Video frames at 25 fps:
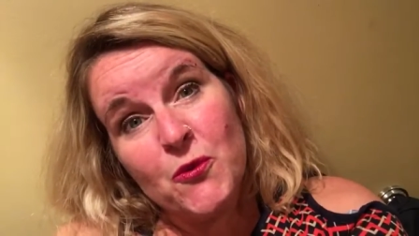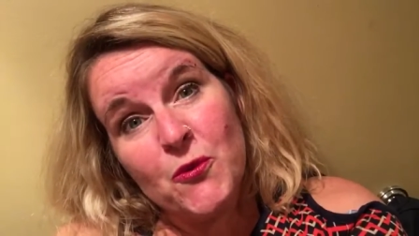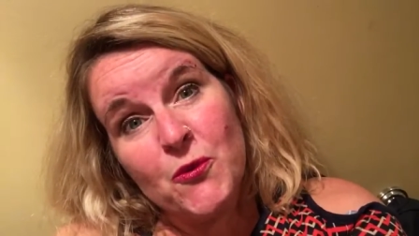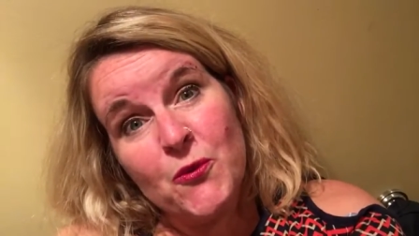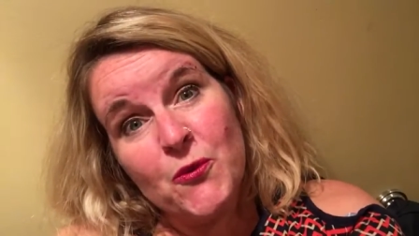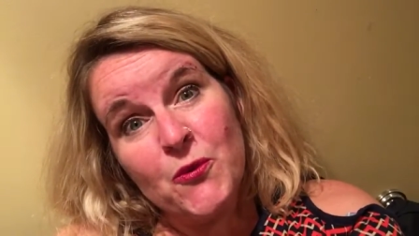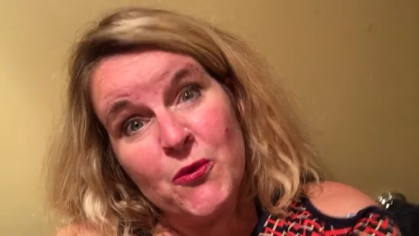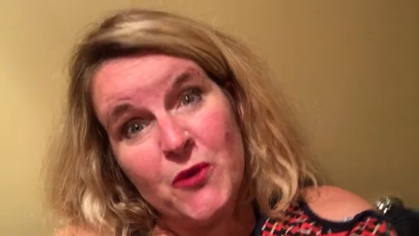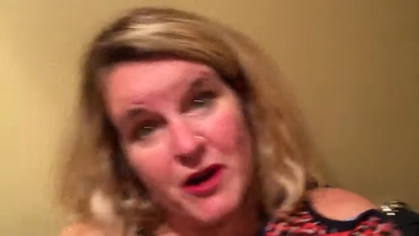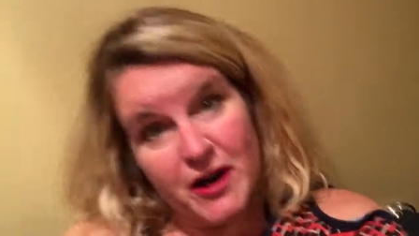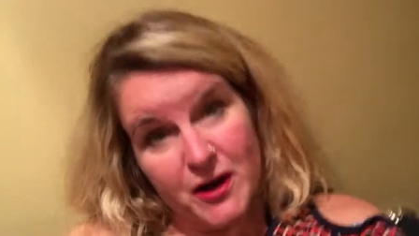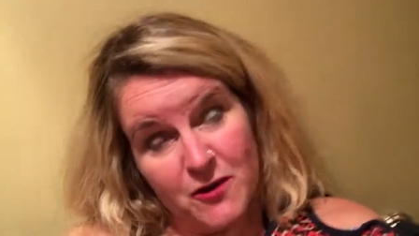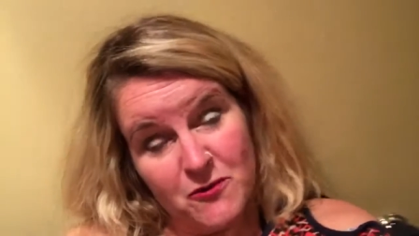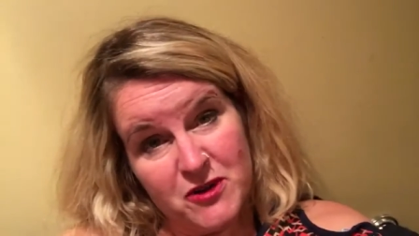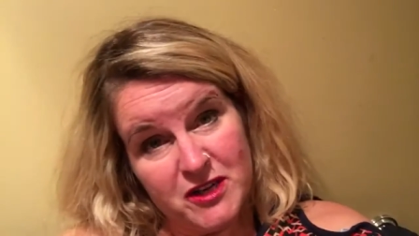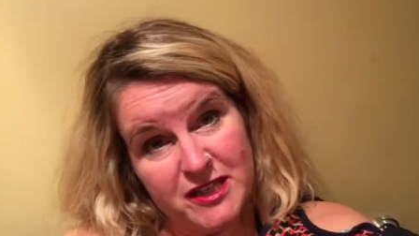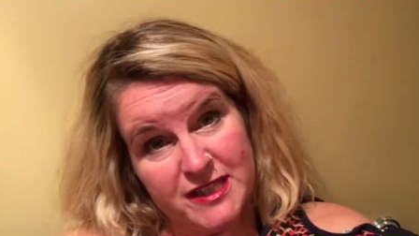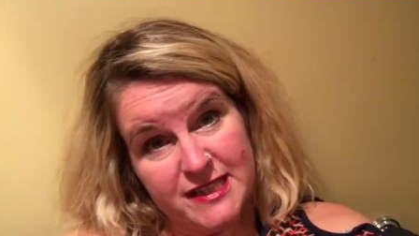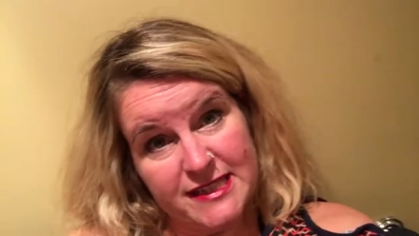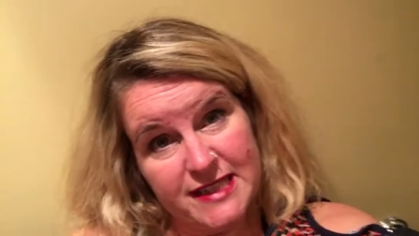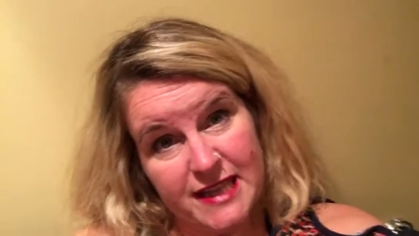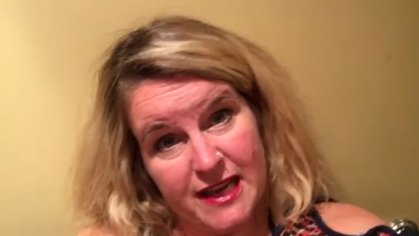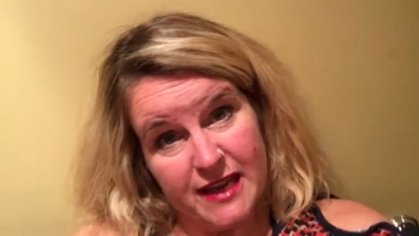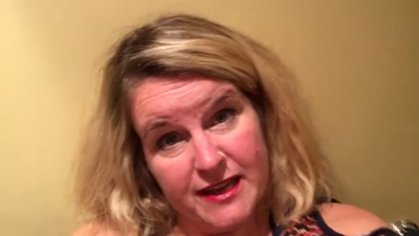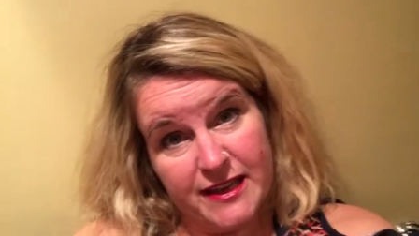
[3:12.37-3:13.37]
what I want to
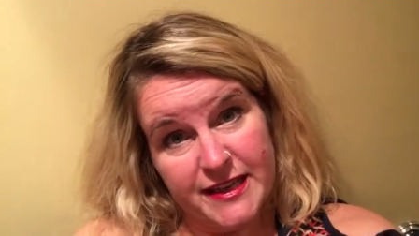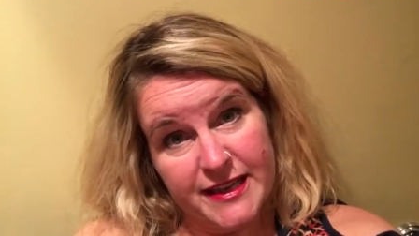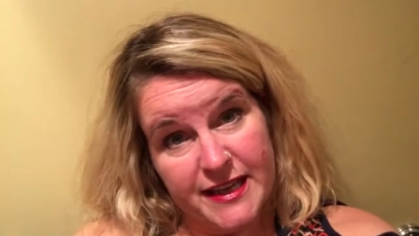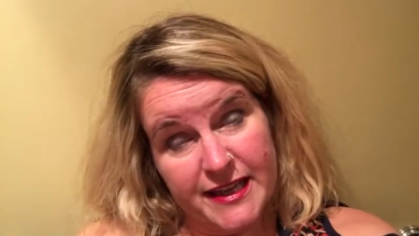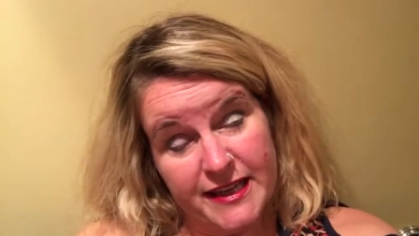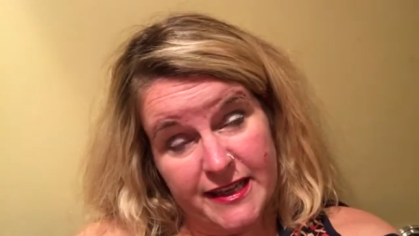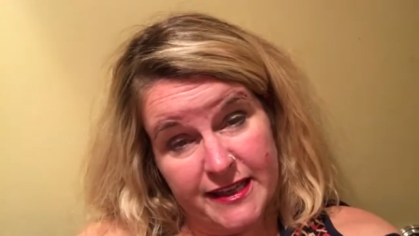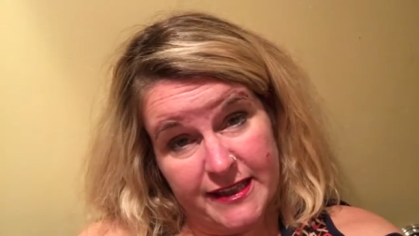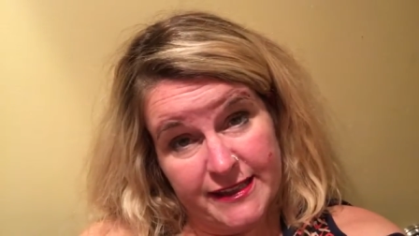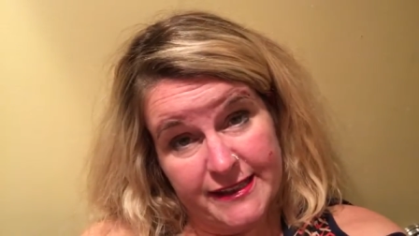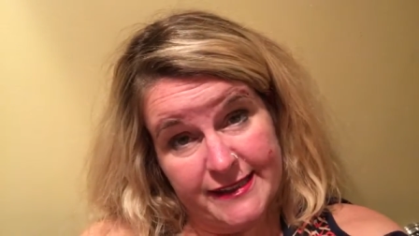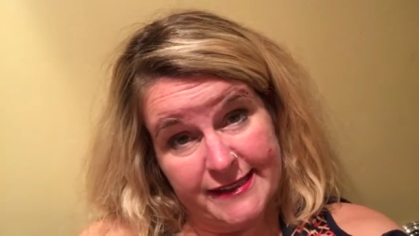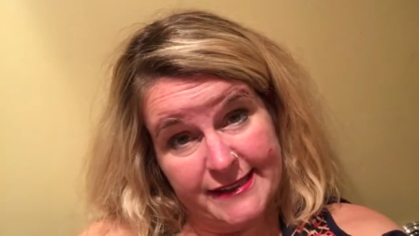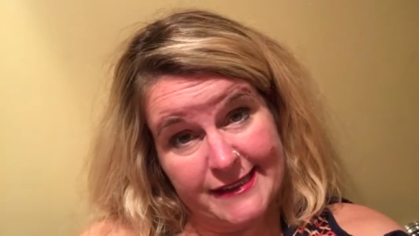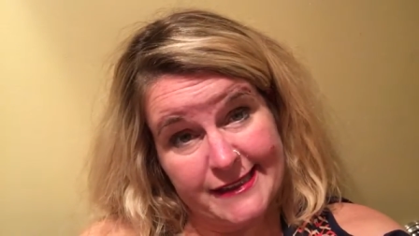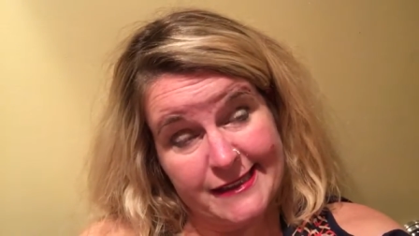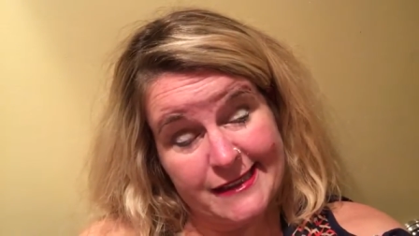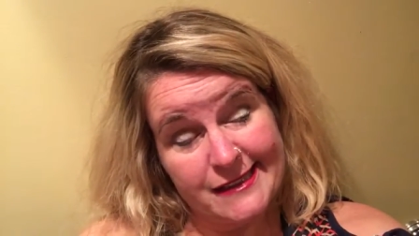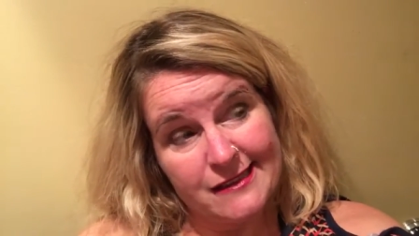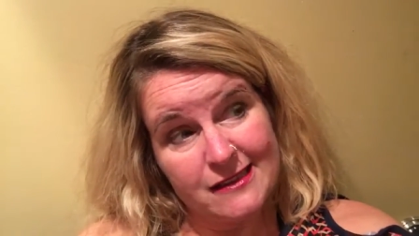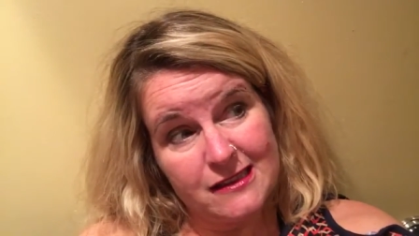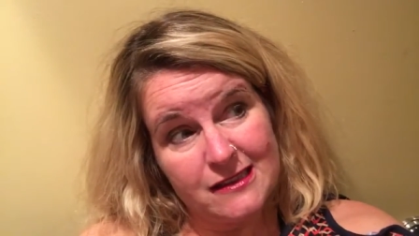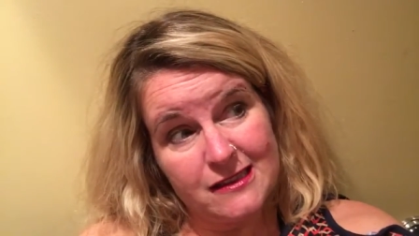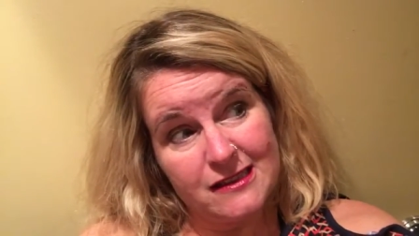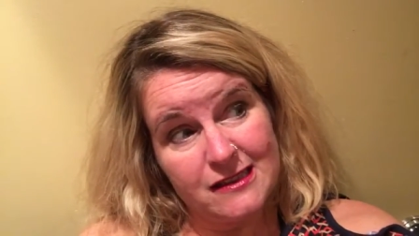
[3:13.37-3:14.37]
say is
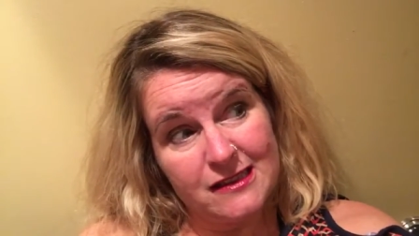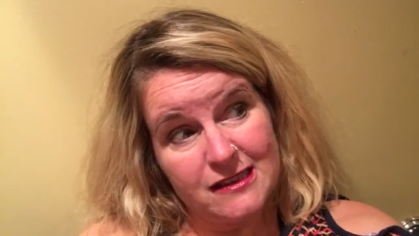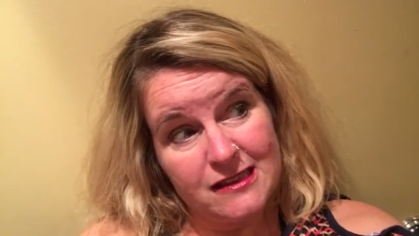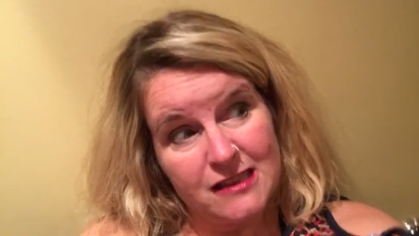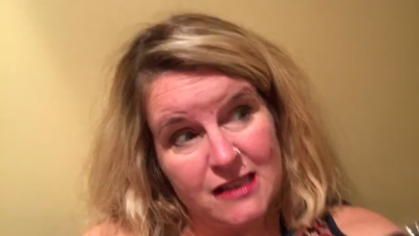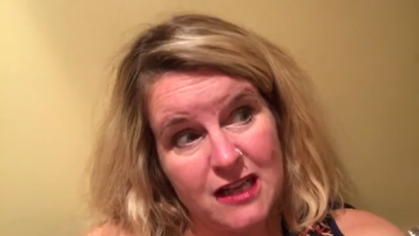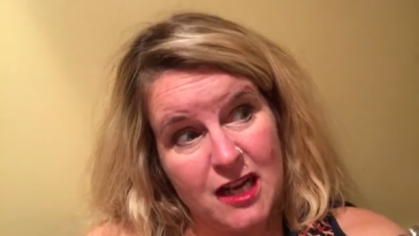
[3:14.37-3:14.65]
a